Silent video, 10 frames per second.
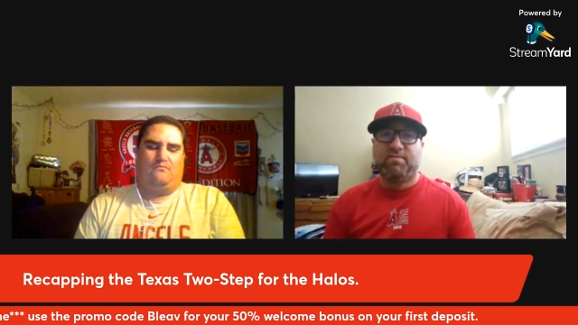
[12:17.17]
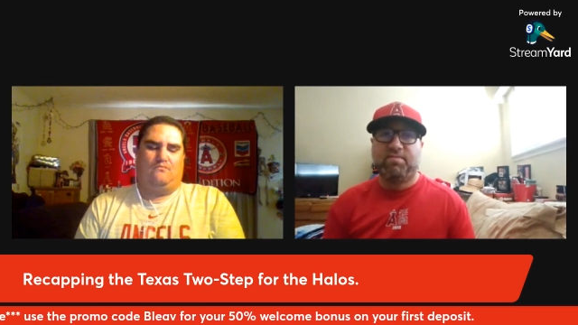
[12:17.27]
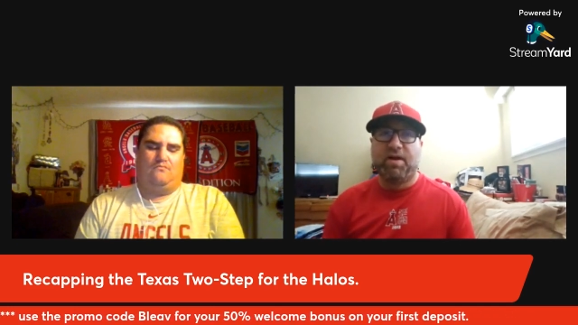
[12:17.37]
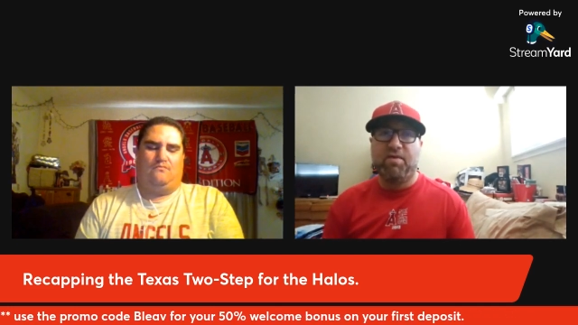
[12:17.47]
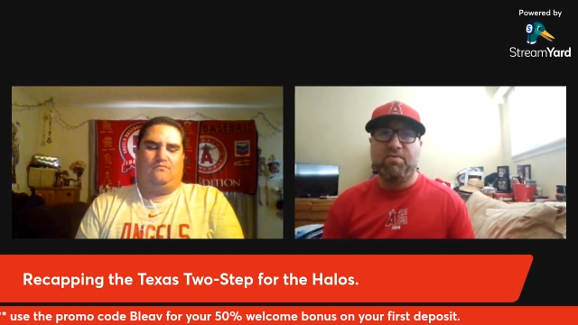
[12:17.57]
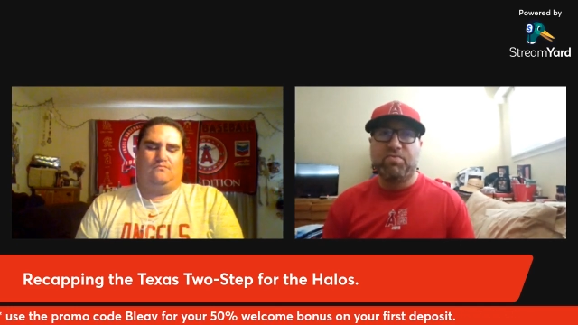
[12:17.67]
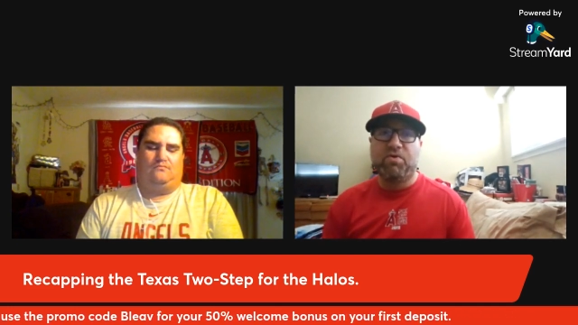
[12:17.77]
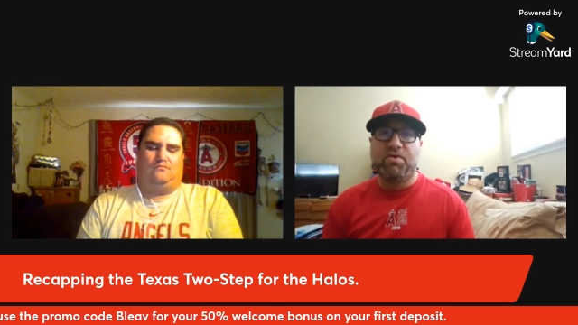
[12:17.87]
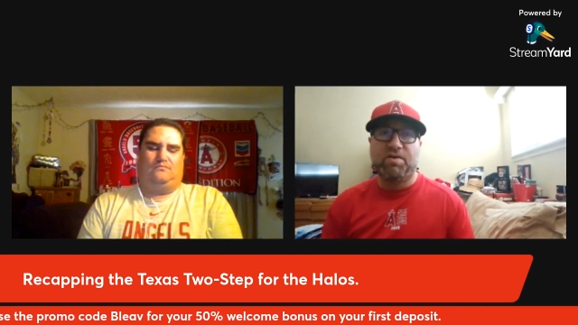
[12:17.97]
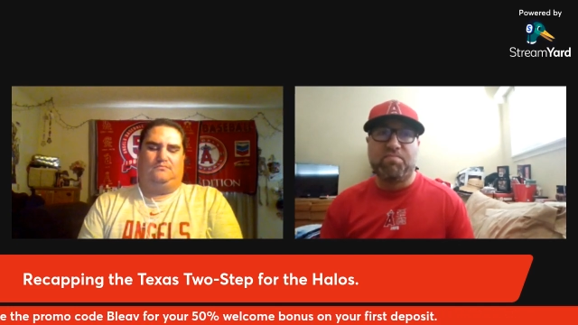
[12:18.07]
Speaker 1: but I was
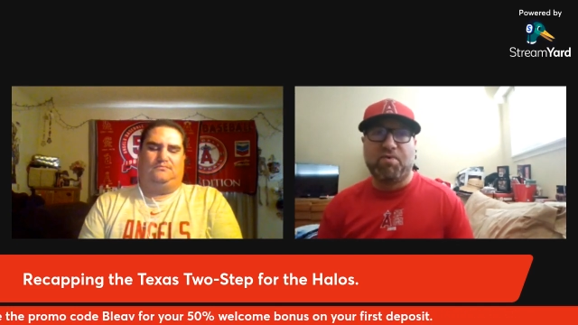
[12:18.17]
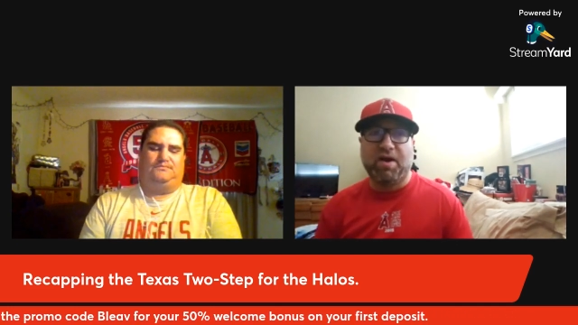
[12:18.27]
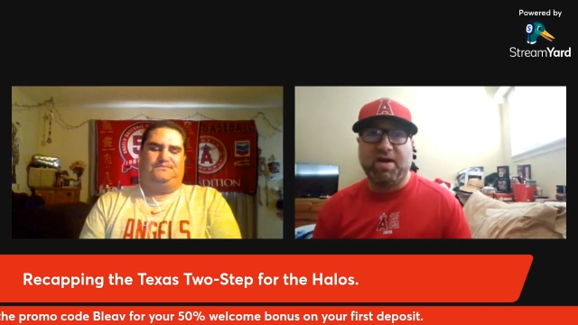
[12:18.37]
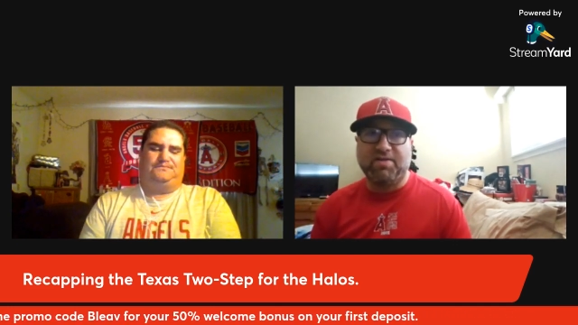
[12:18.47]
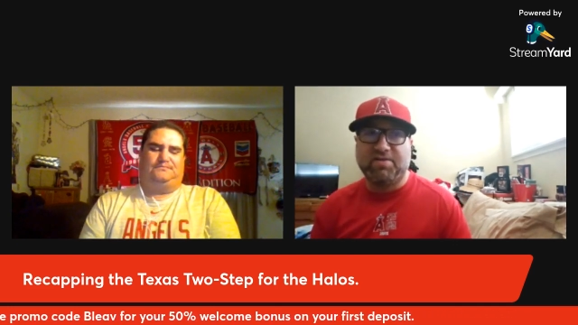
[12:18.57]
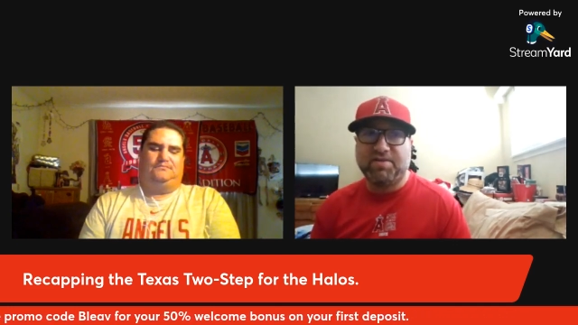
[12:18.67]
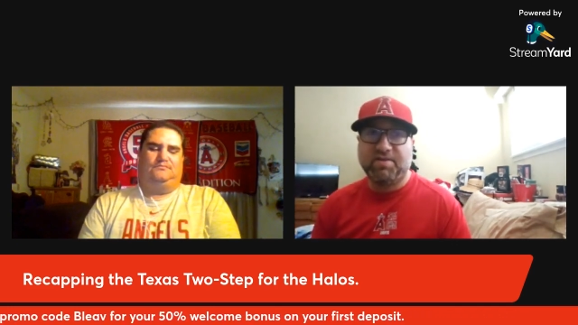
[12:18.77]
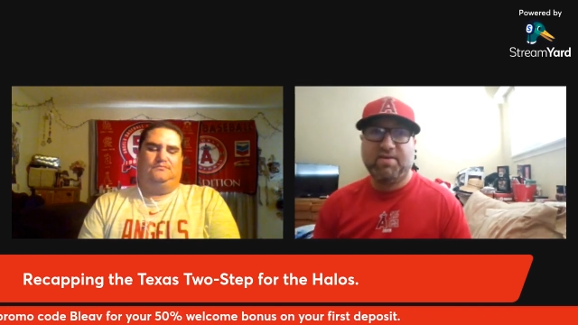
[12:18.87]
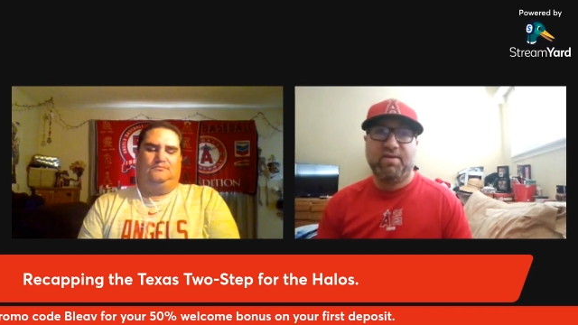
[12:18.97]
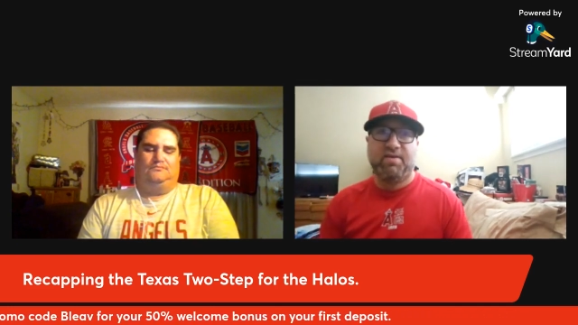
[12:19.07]
really impressed
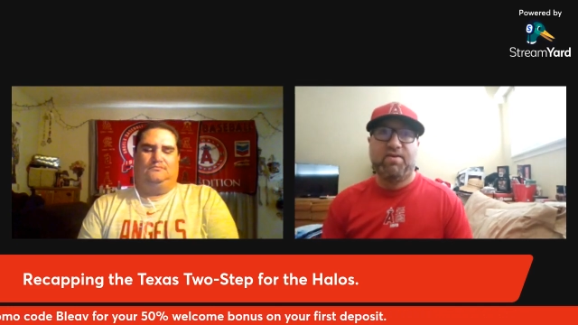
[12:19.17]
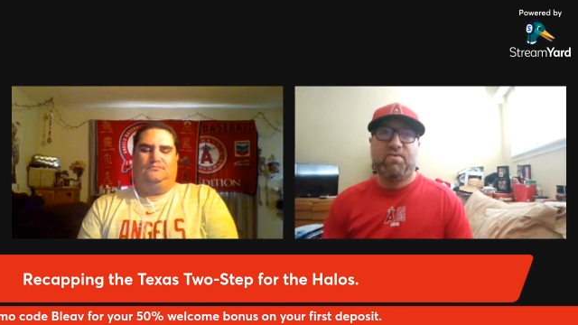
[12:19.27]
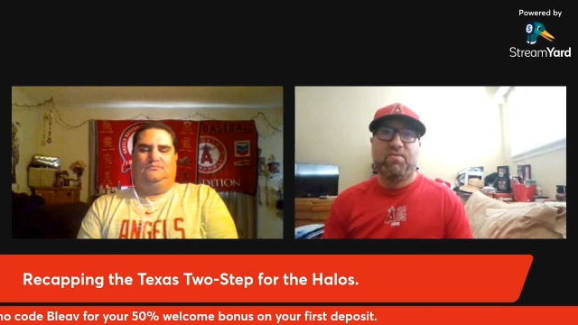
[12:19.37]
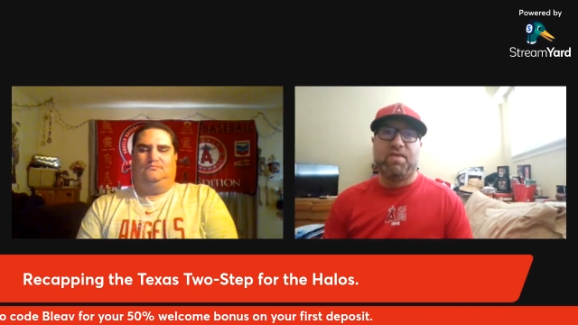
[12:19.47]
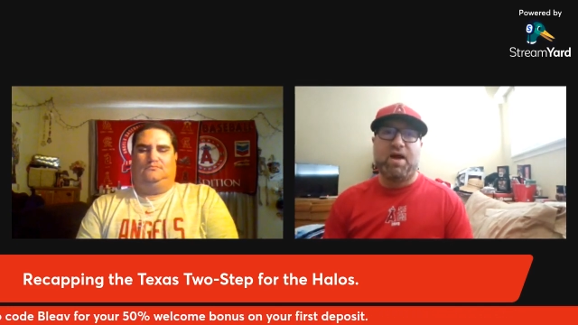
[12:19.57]
with